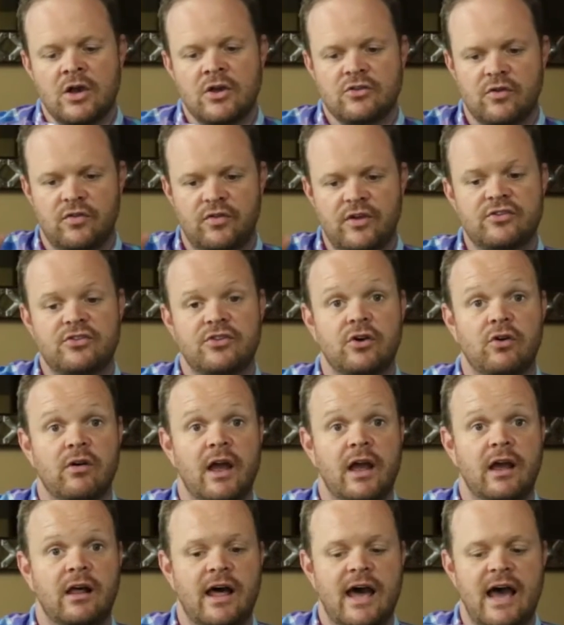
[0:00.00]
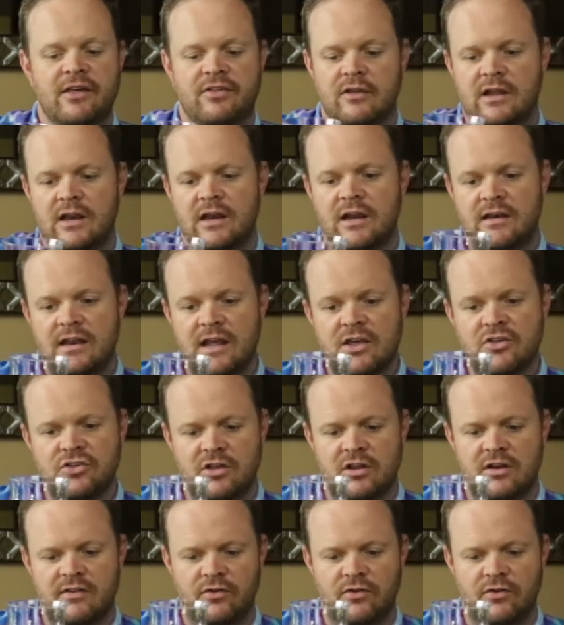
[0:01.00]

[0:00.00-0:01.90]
So this is a great glass. In addition,